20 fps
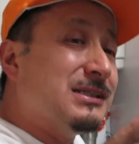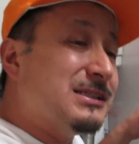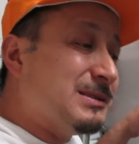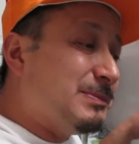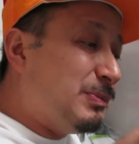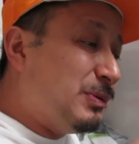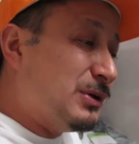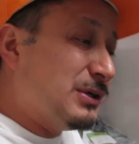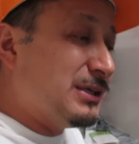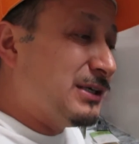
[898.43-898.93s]

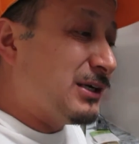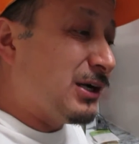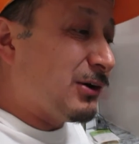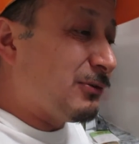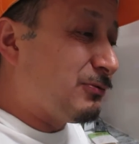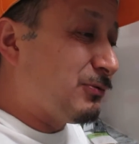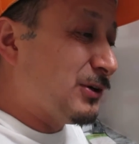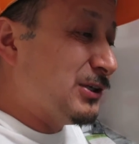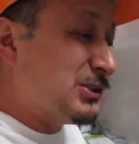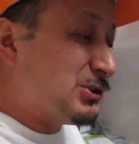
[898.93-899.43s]
to put it in
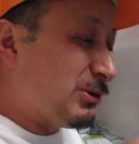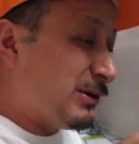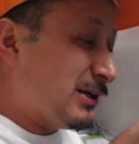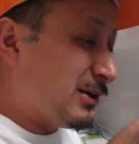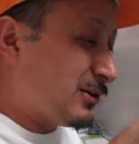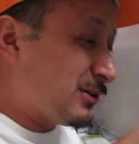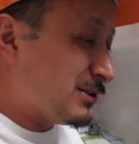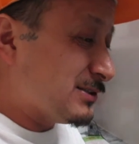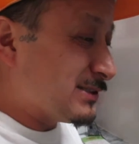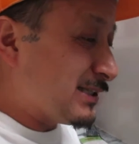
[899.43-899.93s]
our
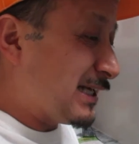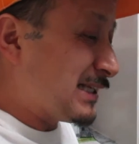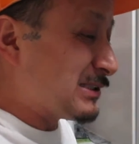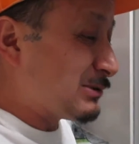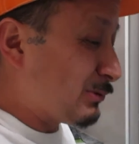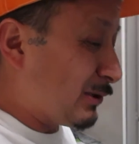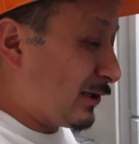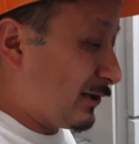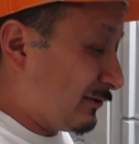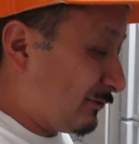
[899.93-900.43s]
refrigerator because
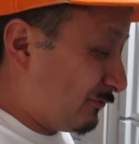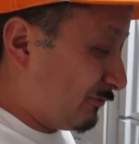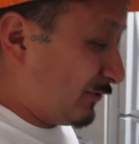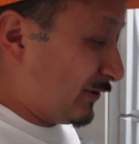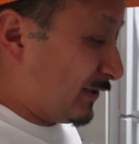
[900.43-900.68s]
that's where it